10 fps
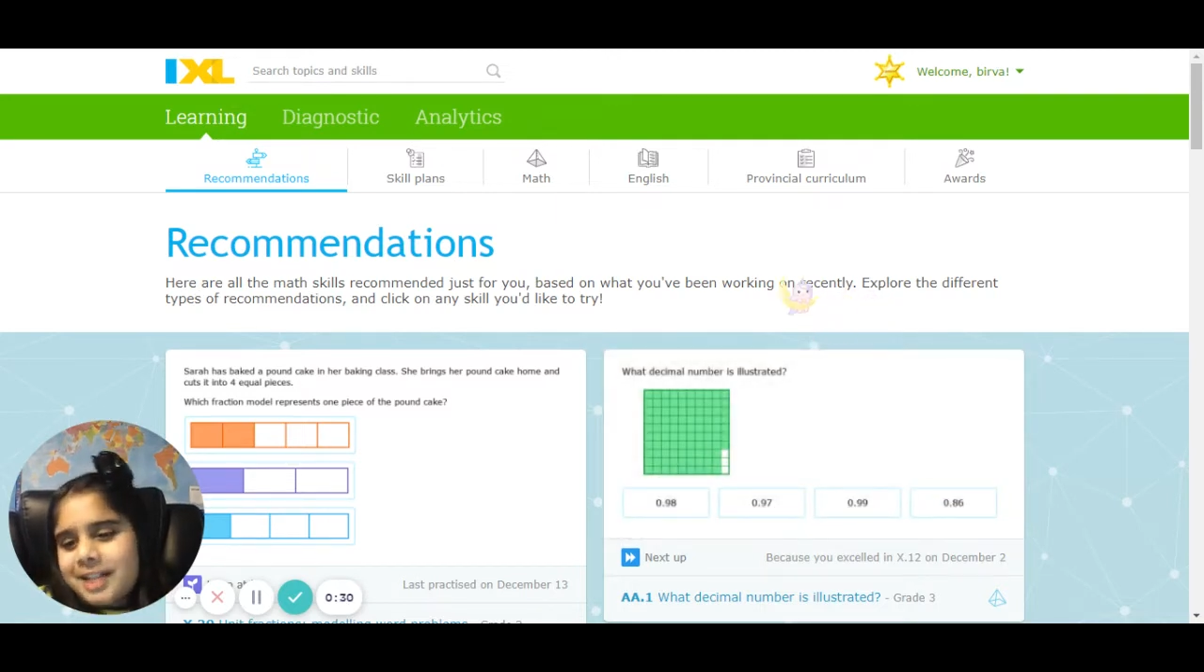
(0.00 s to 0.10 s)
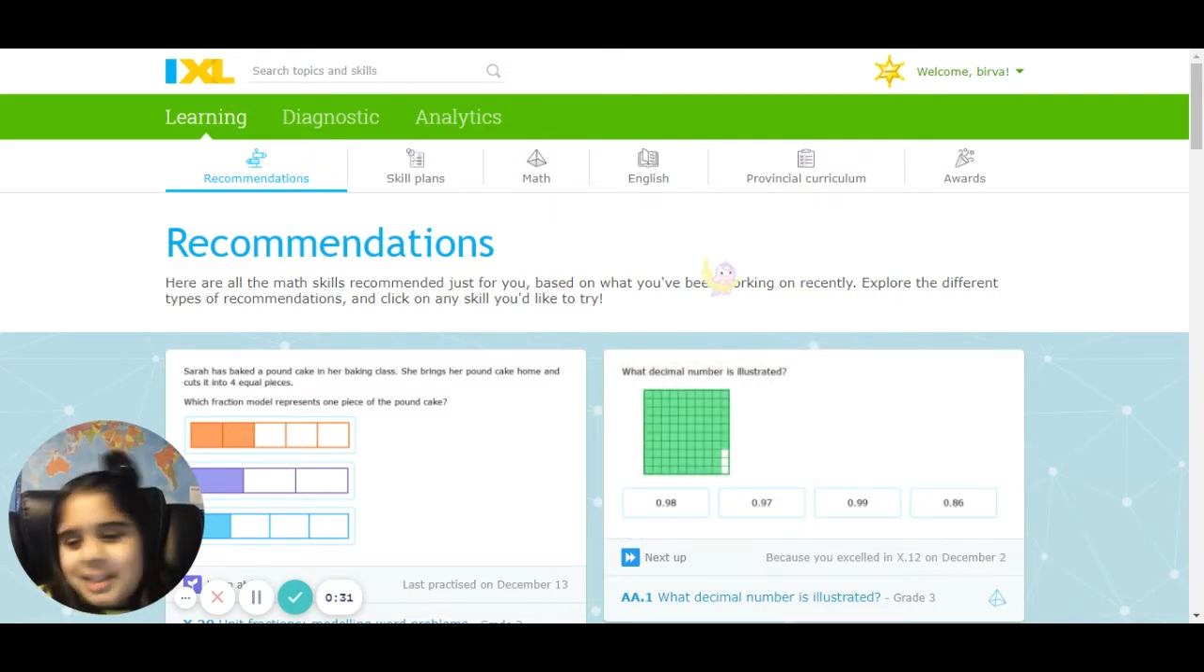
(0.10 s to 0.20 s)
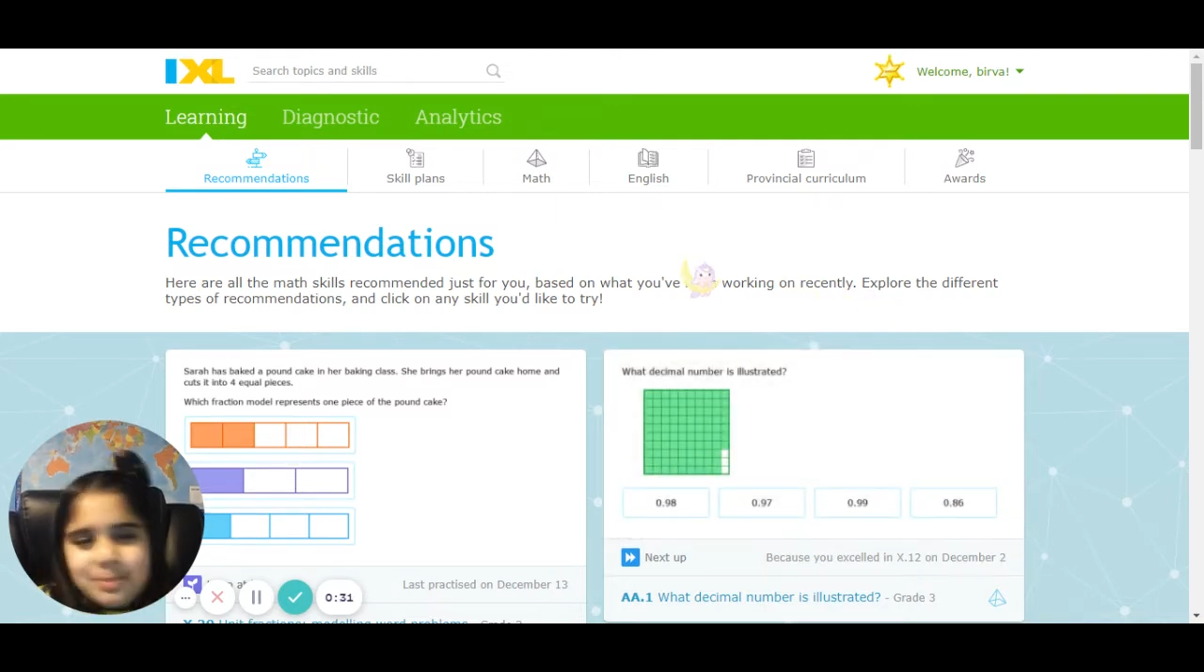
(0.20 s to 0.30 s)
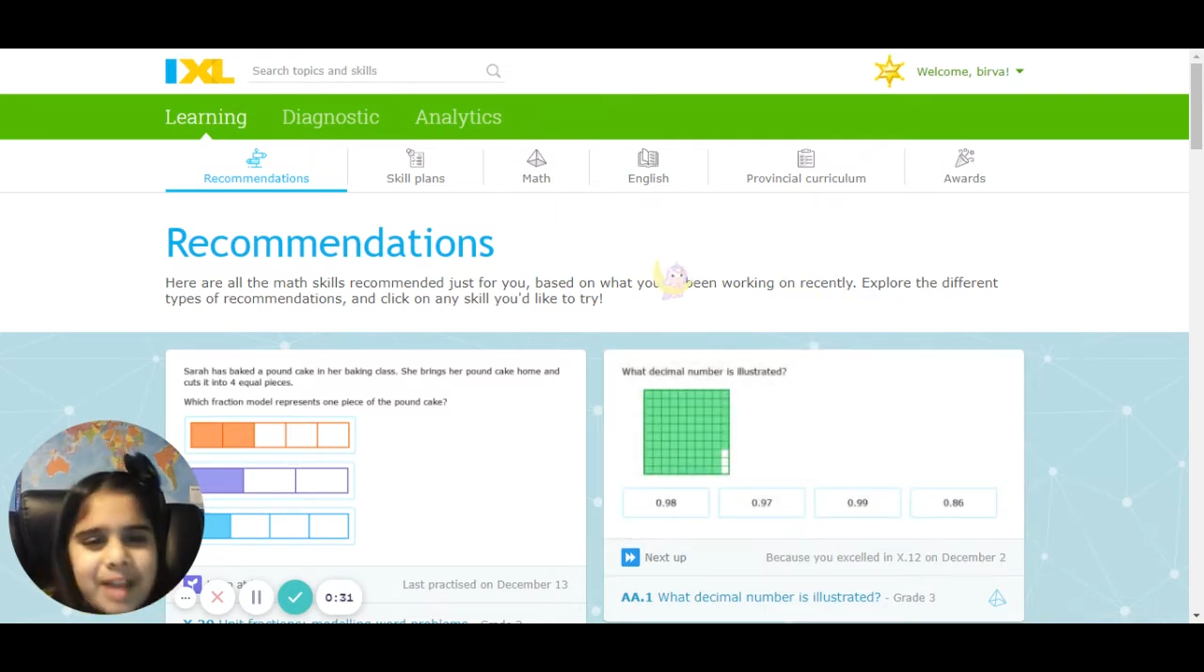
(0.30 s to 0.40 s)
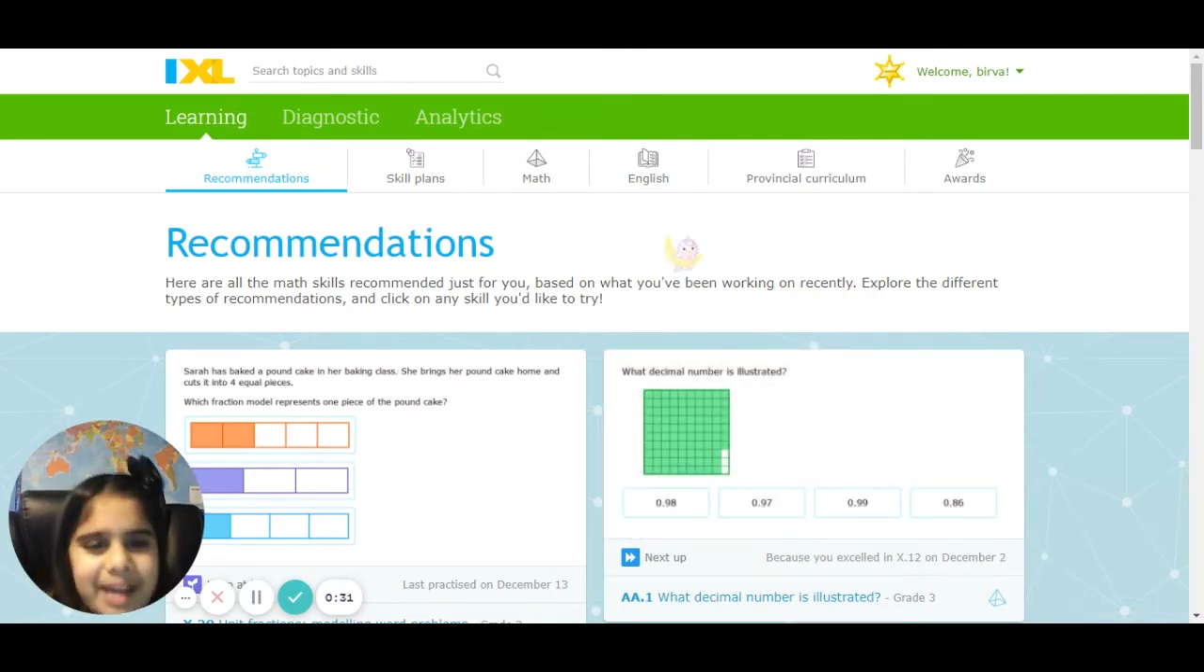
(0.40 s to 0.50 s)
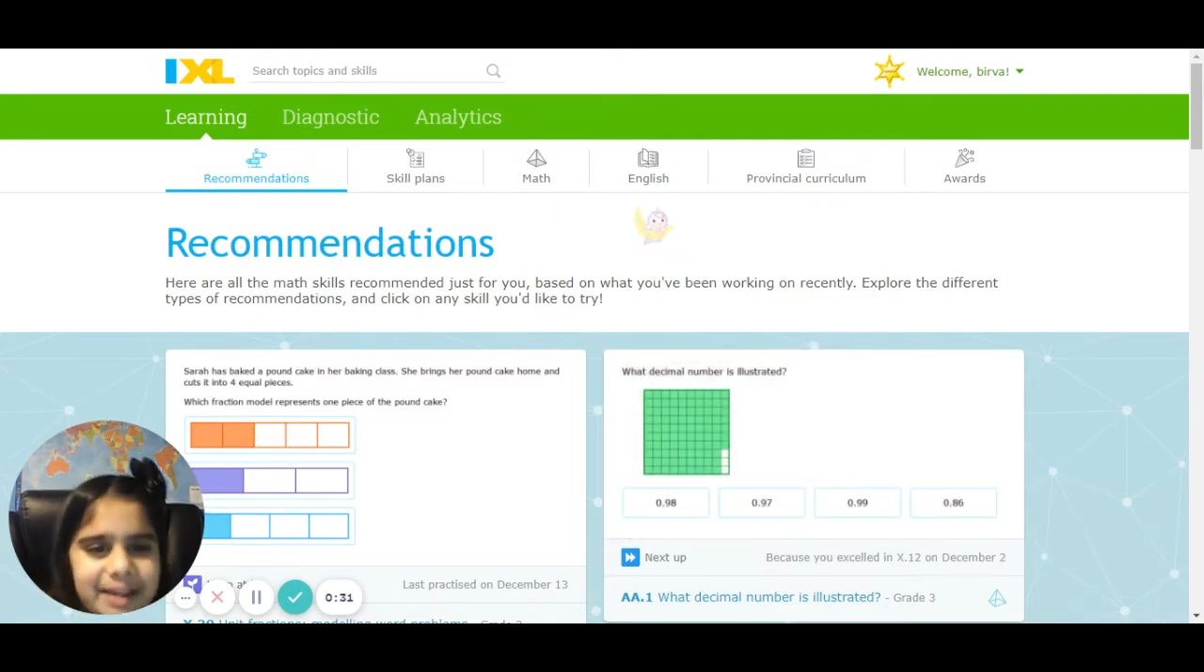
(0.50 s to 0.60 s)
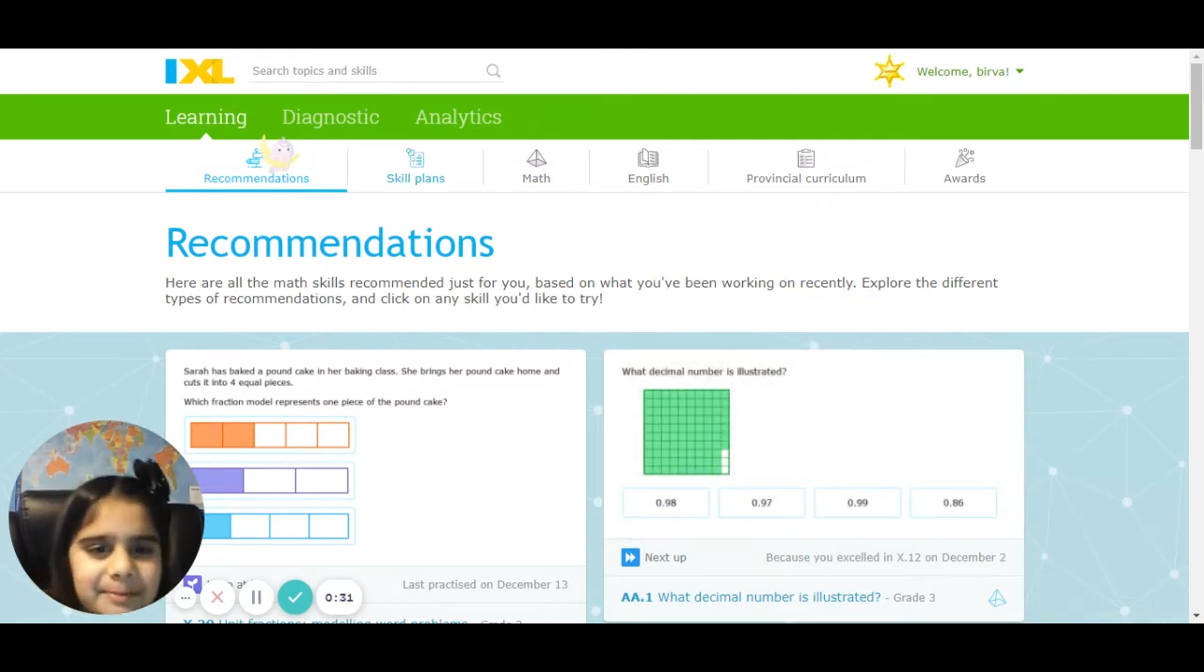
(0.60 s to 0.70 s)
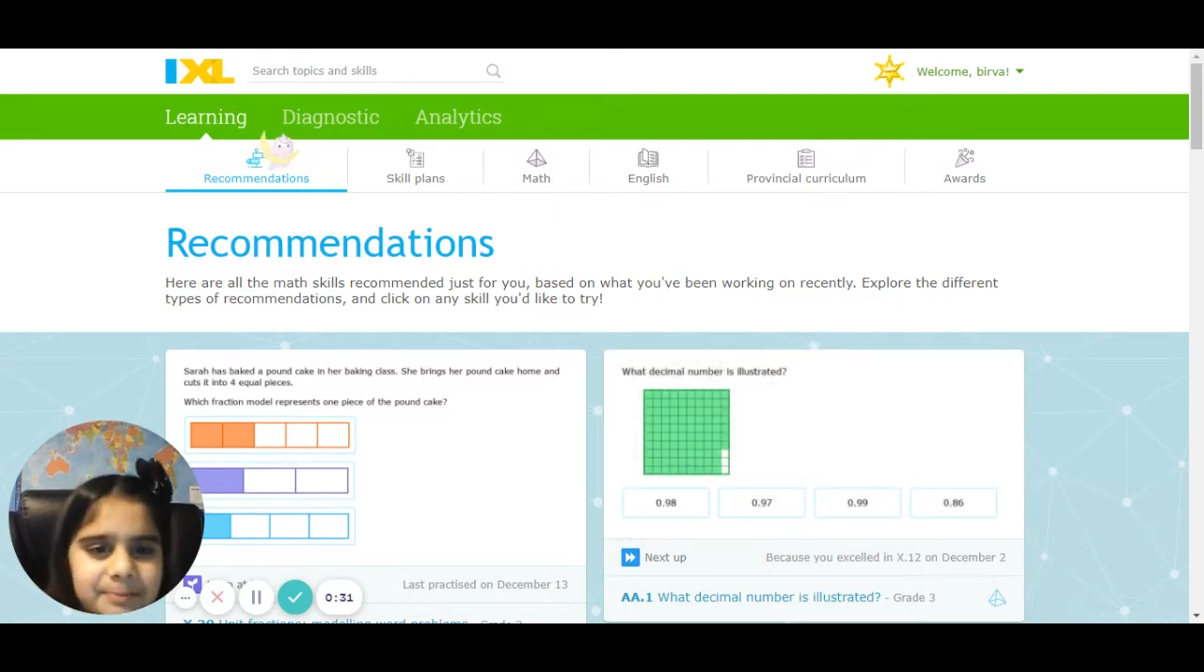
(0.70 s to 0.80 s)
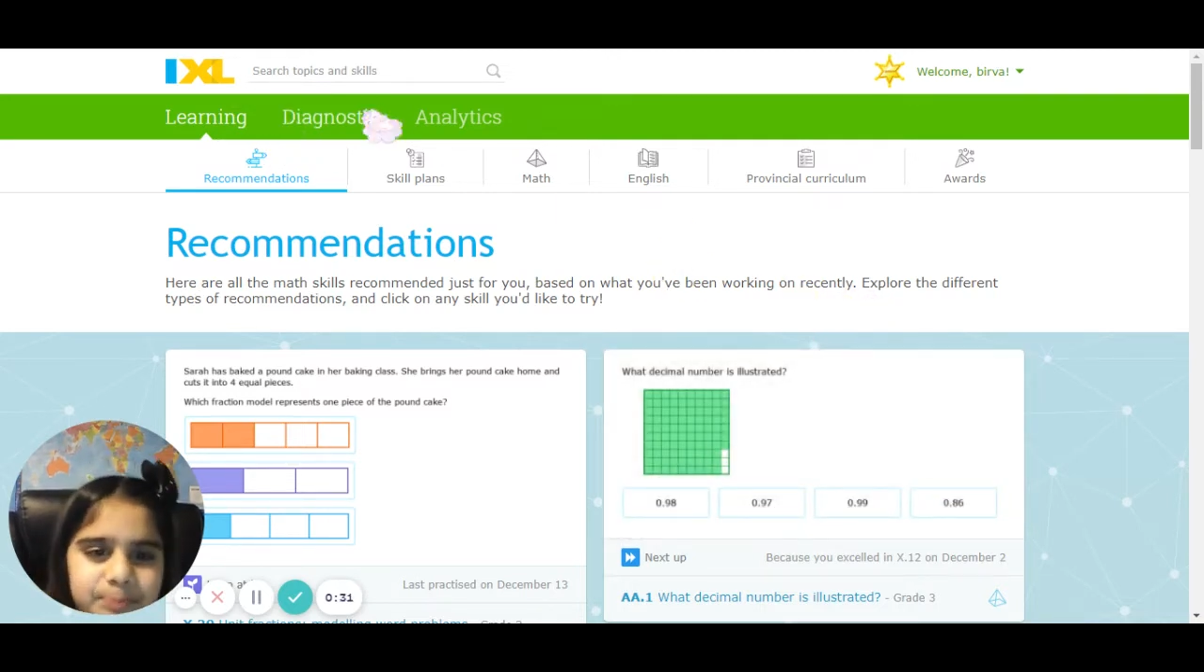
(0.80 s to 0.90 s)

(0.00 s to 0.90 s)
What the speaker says: let's play.